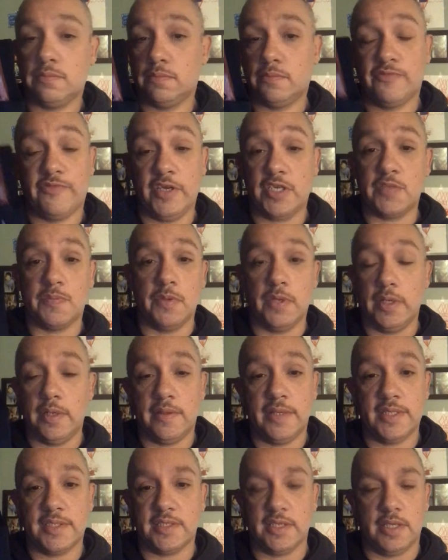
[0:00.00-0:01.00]
fixed blade.
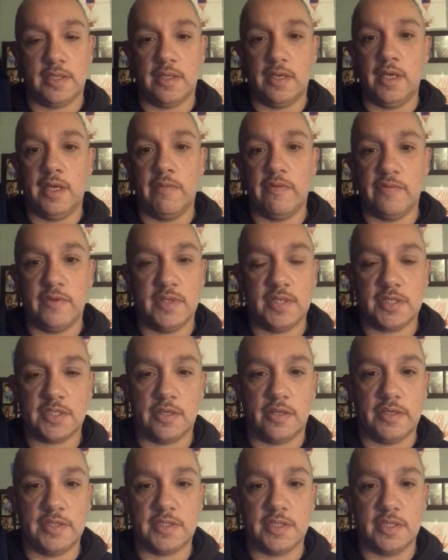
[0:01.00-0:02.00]
That's like the name of it. That's
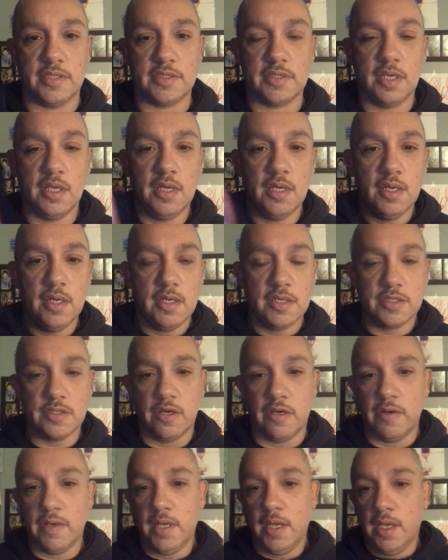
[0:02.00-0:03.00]
all it says. So
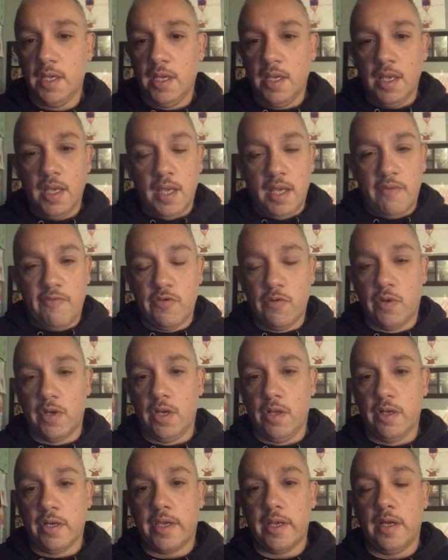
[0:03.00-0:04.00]
if you want to
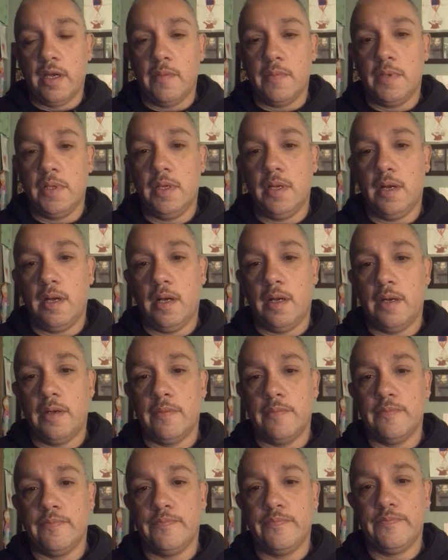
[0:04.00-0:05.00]
look it up
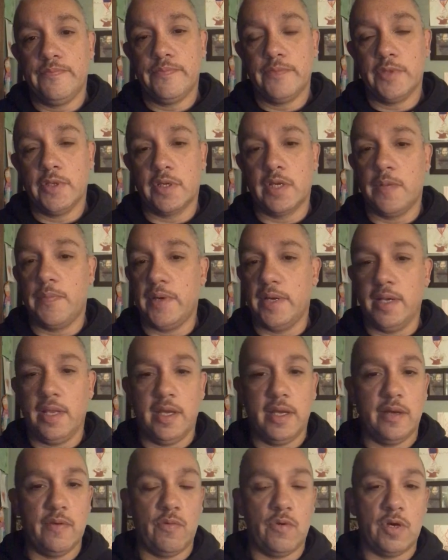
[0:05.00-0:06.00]

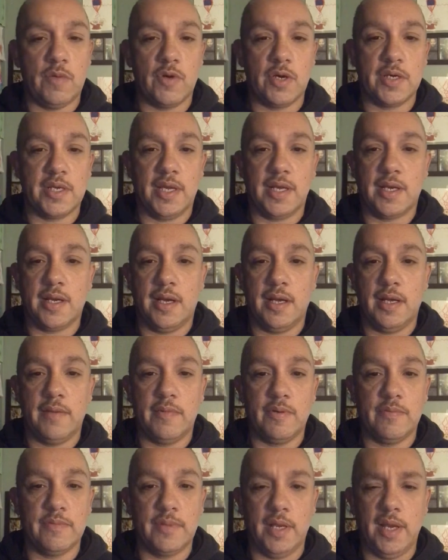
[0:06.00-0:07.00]
online, Walmart.com.
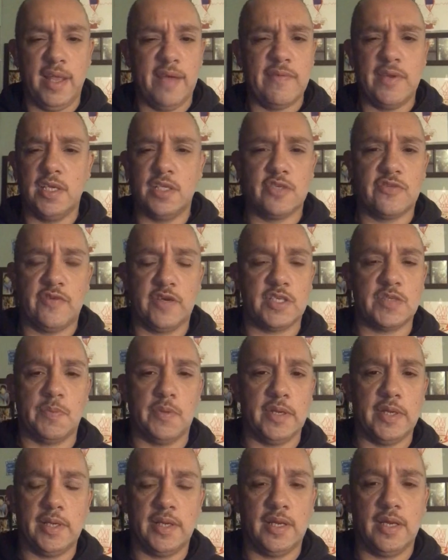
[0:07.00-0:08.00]
11-inch fixed
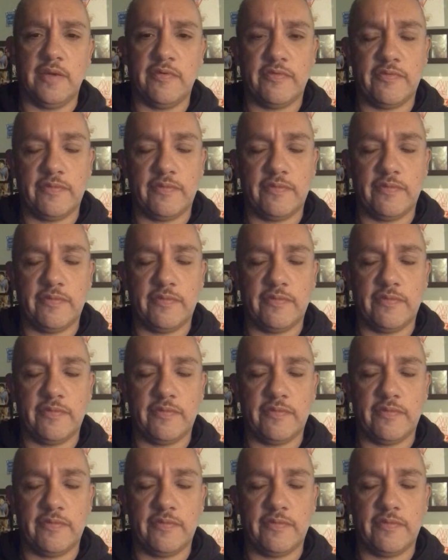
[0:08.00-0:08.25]
blade knife.